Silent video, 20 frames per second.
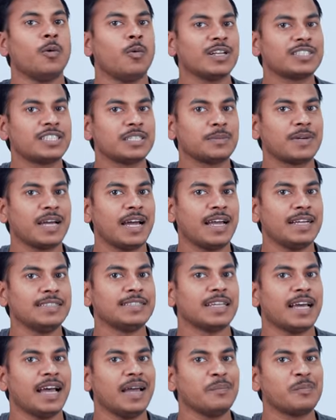What's up
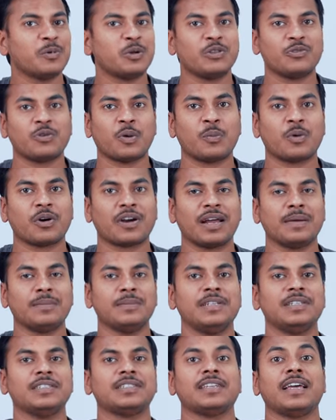guys, I'm Puneet from
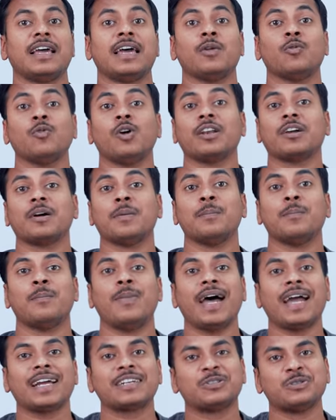Programiz and welcome
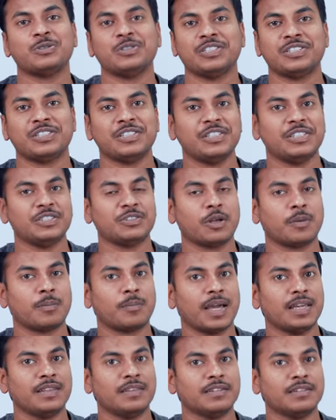back to this series on
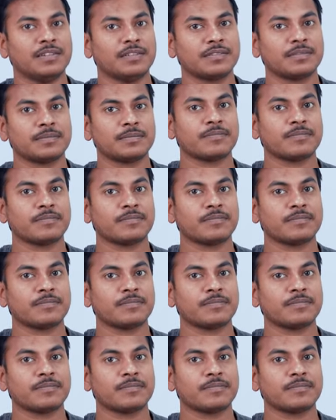Python.